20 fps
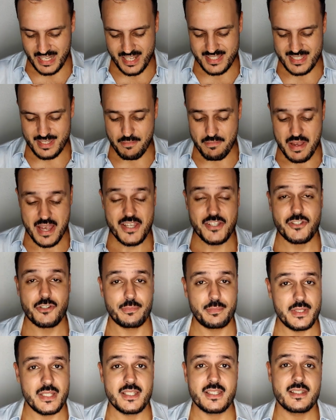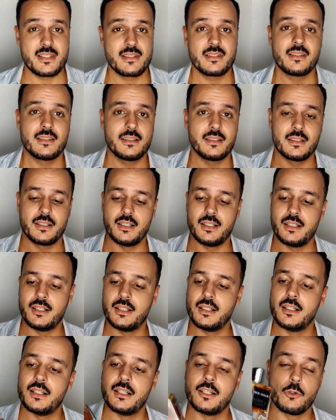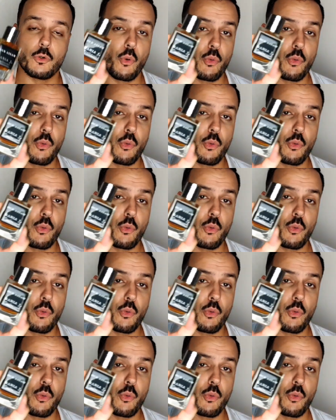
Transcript: it's a masterpiece. Uh,